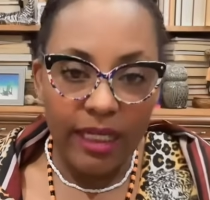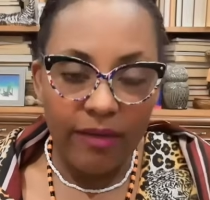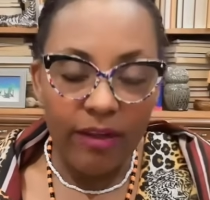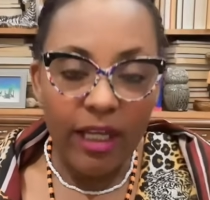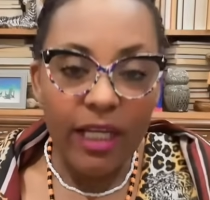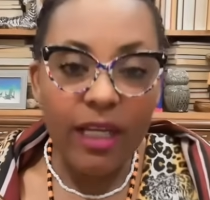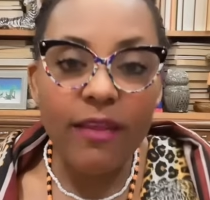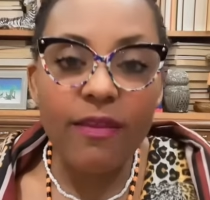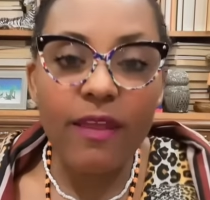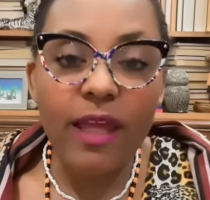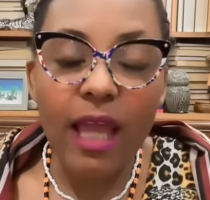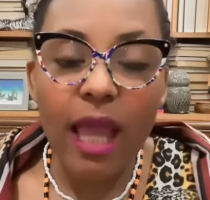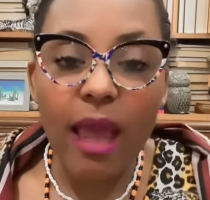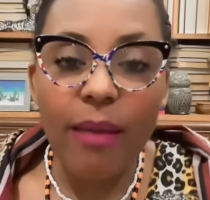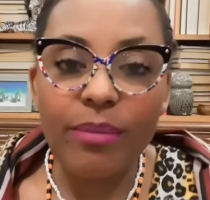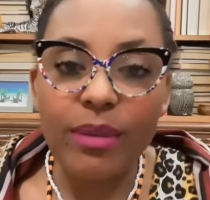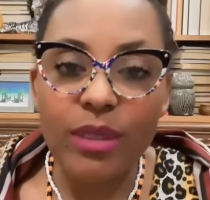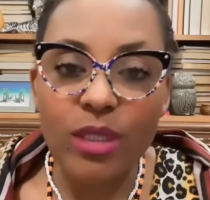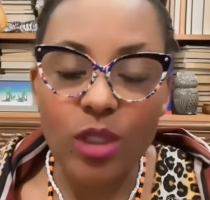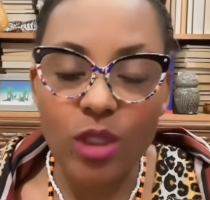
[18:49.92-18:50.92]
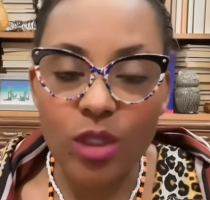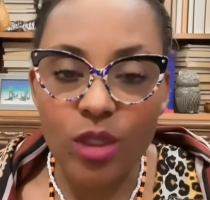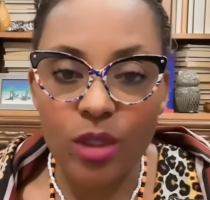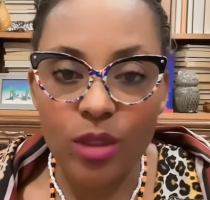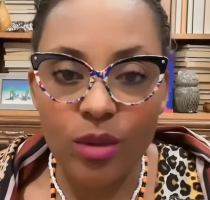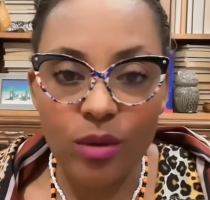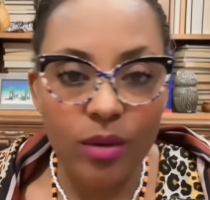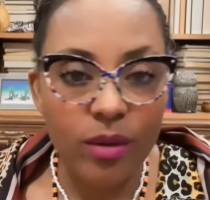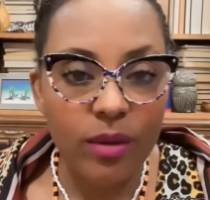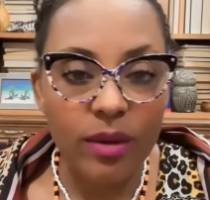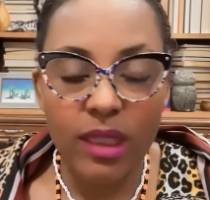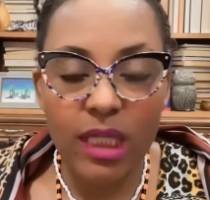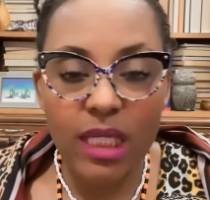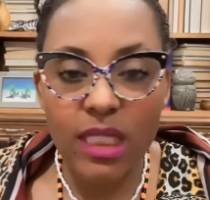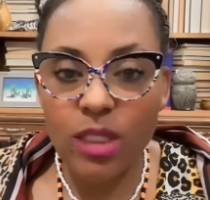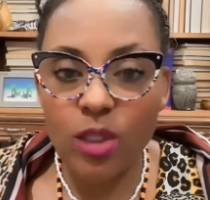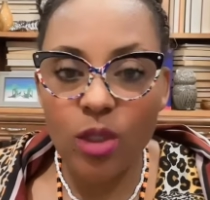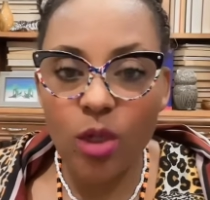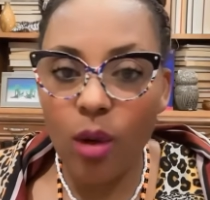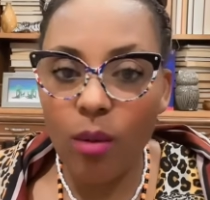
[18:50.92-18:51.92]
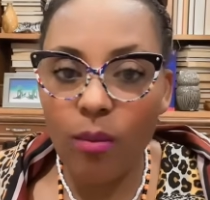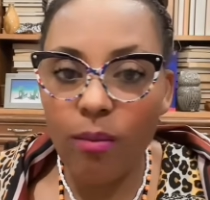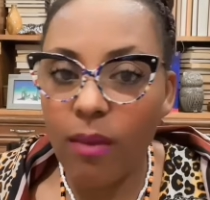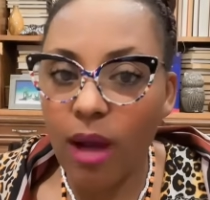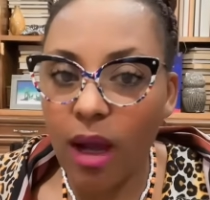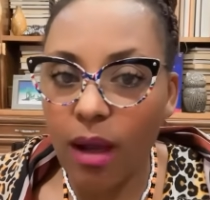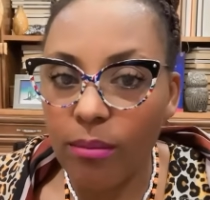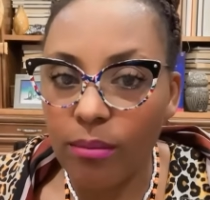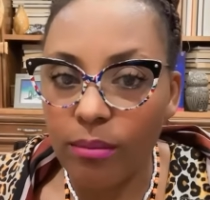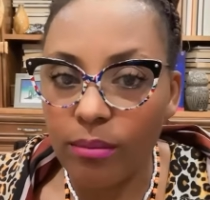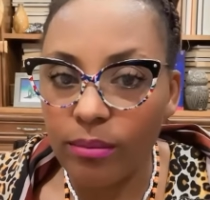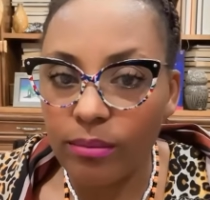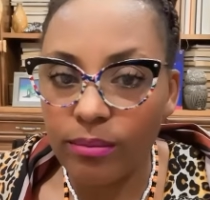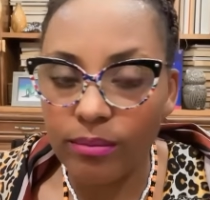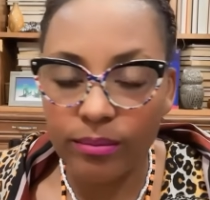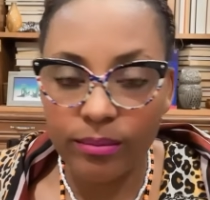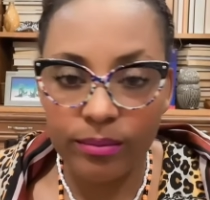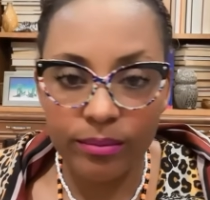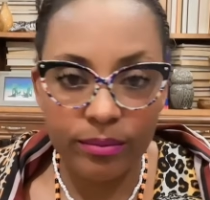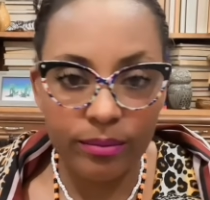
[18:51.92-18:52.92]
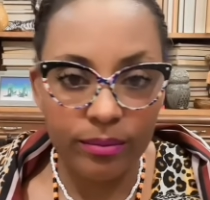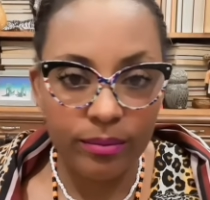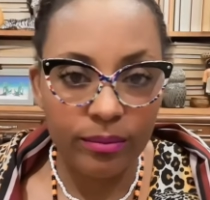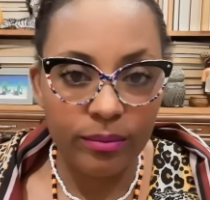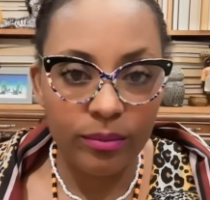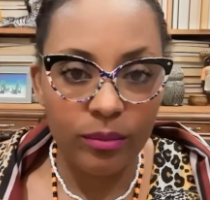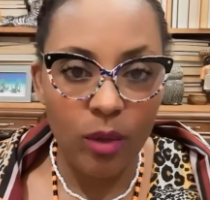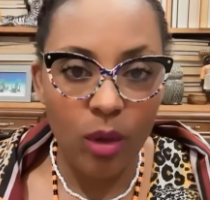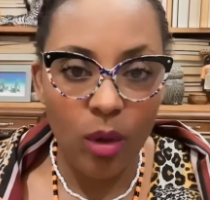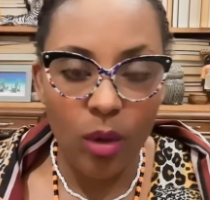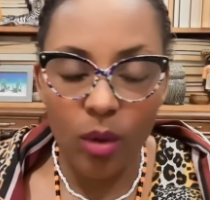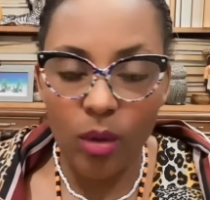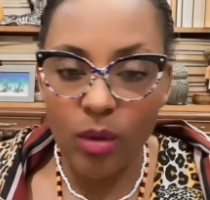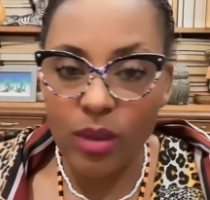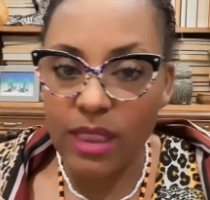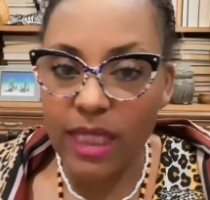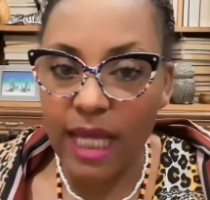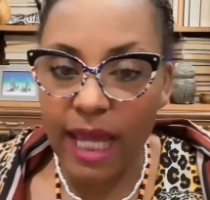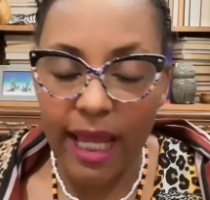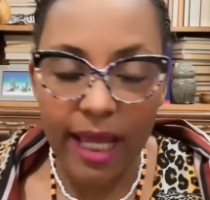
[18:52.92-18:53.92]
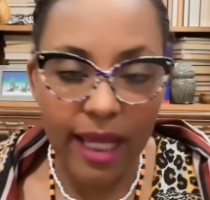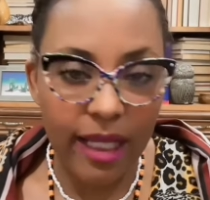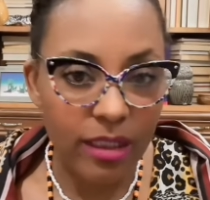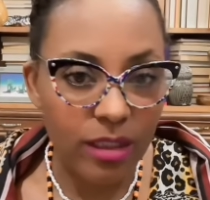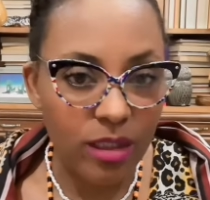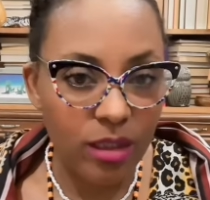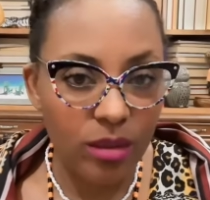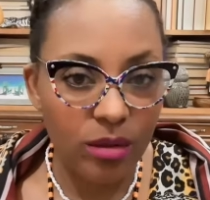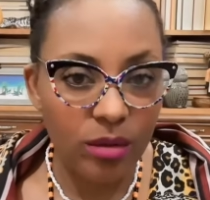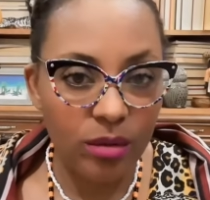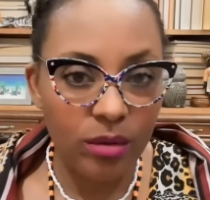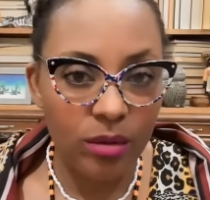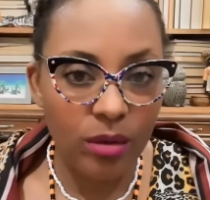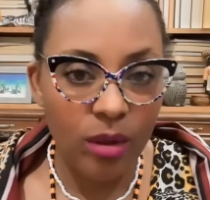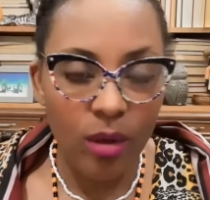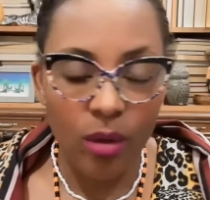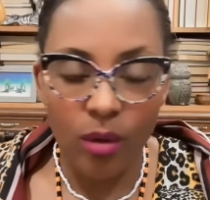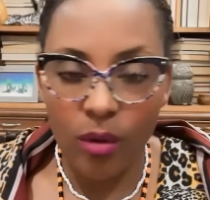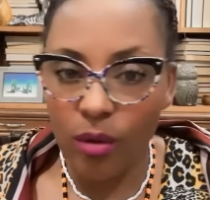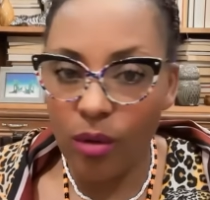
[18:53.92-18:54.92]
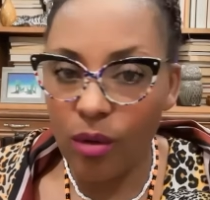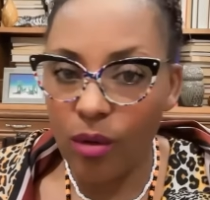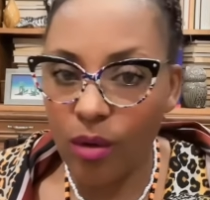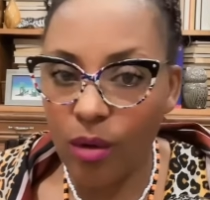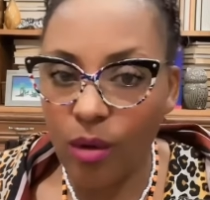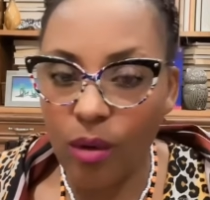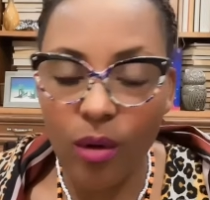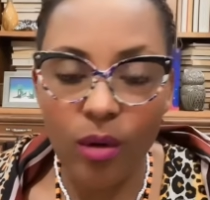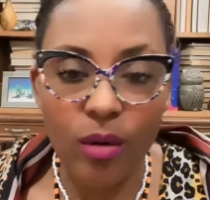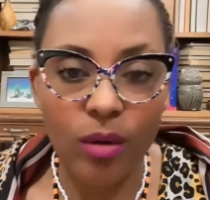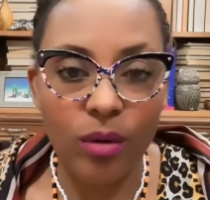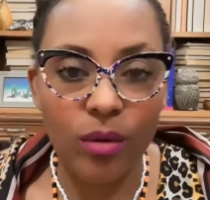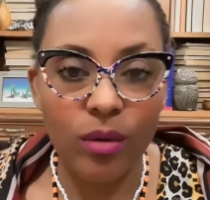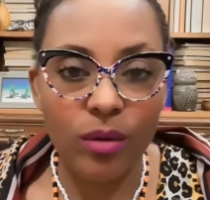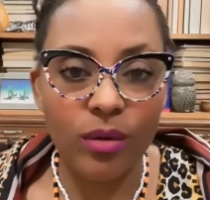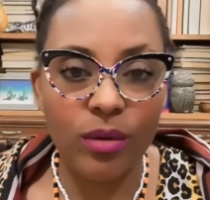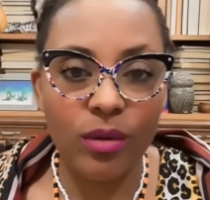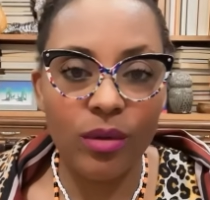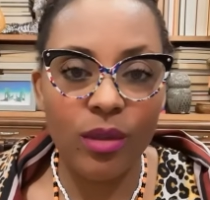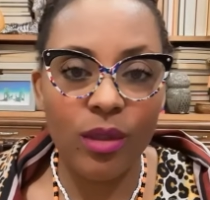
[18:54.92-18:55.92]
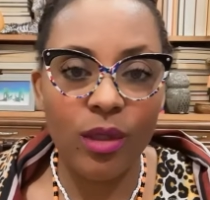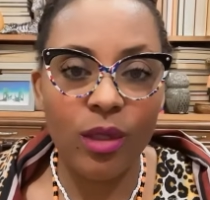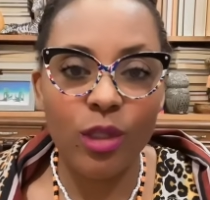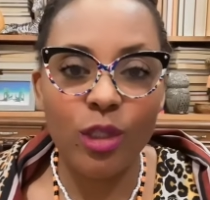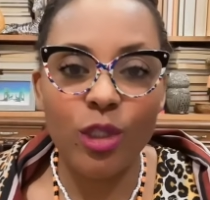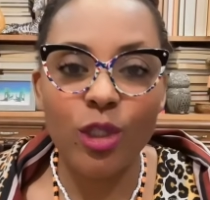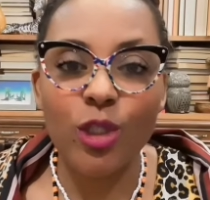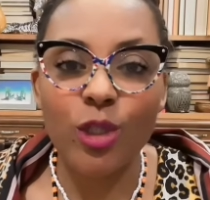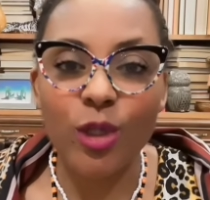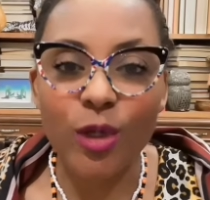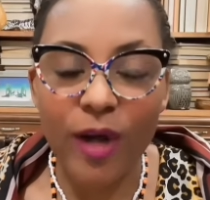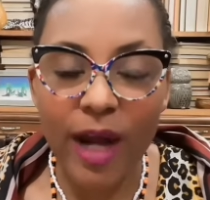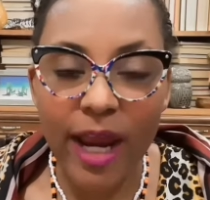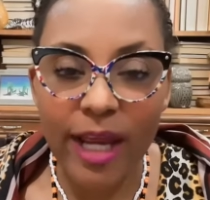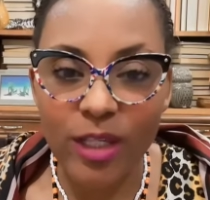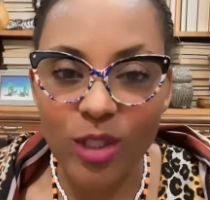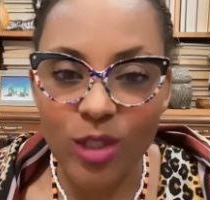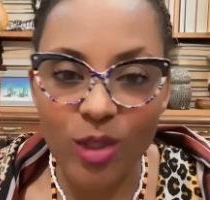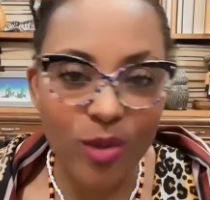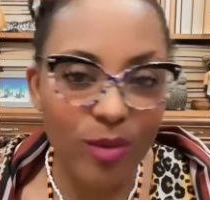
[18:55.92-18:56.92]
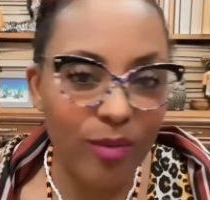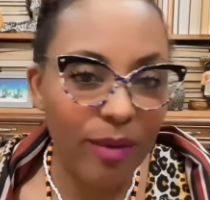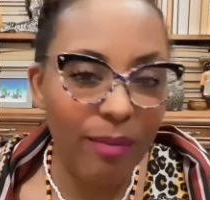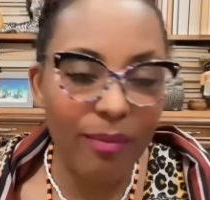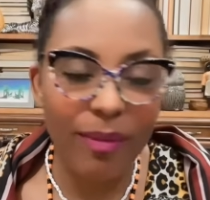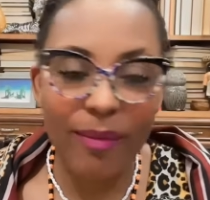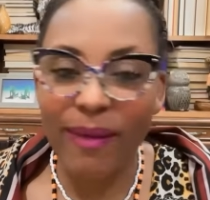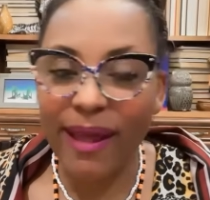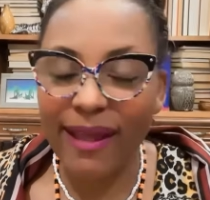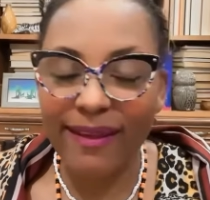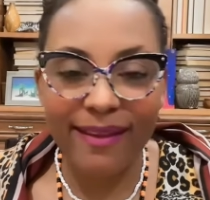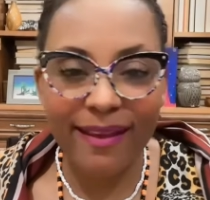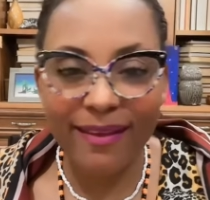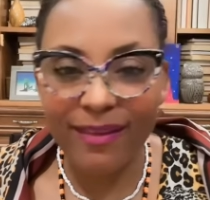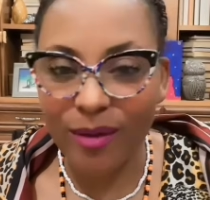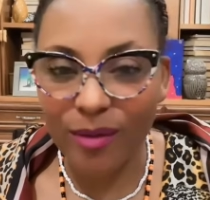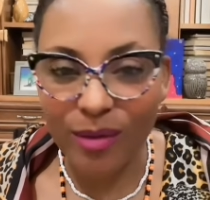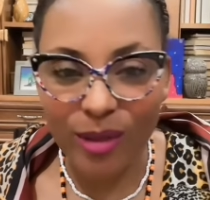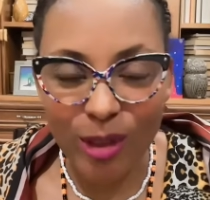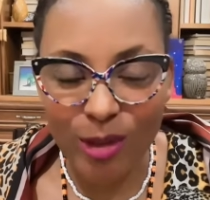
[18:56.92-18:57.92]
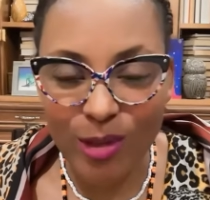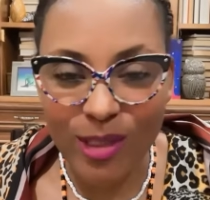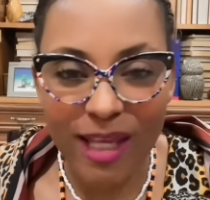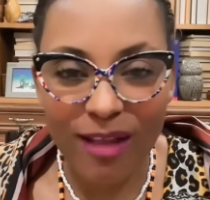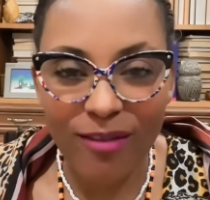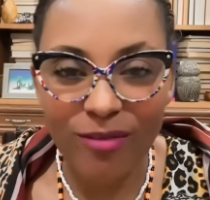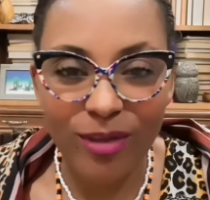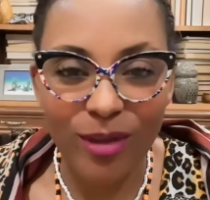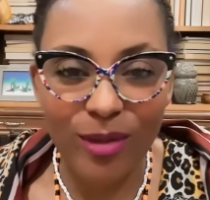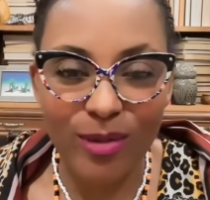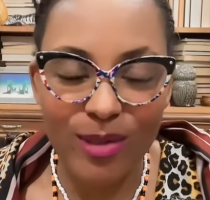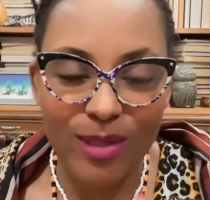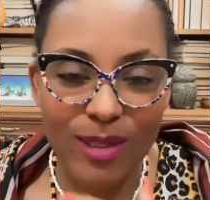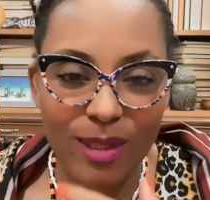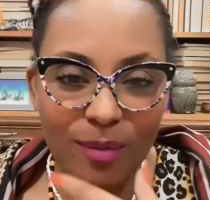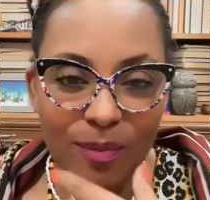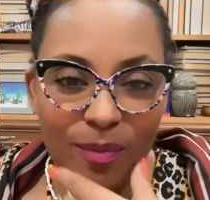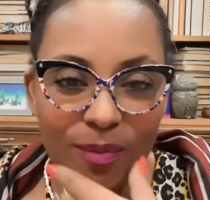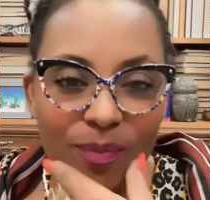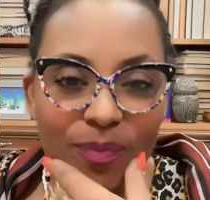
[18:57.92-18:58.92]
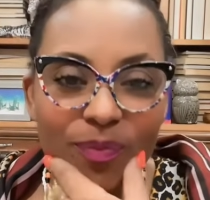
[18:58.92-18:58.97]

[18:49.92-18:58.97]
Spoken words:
if anything happens to you, there's no mom or dad or gogo to cry to. Remember, back then there were no cell phones.